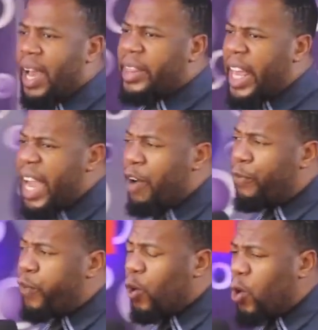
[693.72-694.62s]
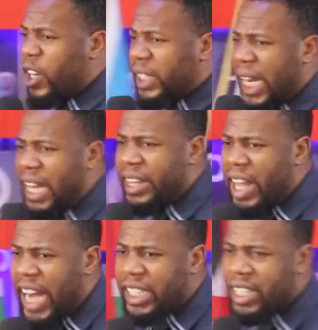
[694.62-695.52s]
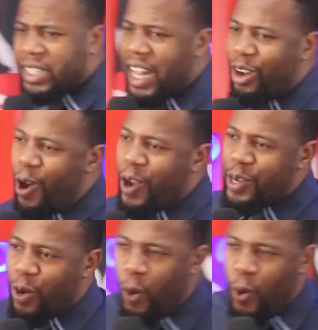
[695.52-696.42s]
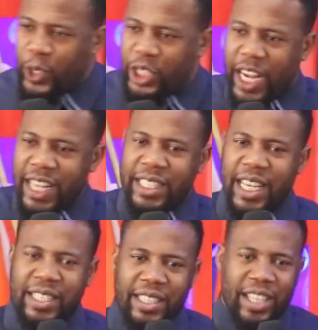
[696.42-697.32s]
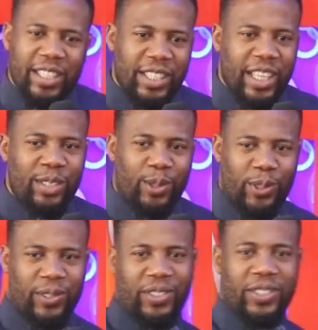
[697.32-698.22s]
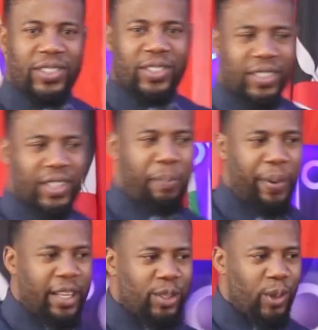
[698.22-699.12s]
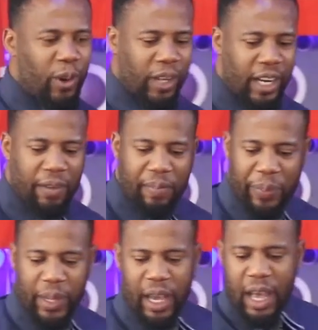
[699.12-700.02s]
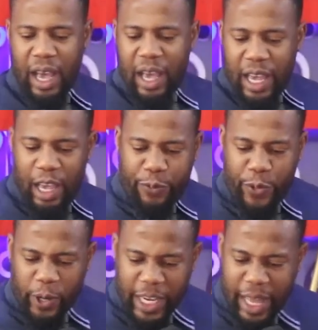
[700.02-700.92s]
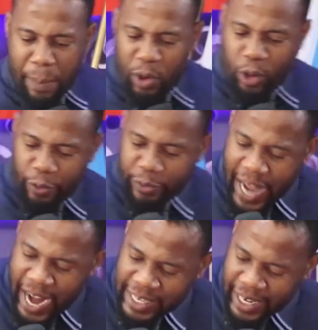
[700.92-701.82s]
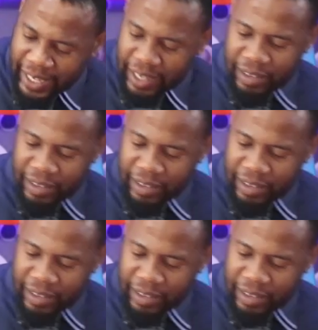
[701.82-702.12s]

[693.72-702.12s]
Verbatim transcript: They have forgotten that it's the Lord who changes the seasons. Praise God. If you read the book of Daniel,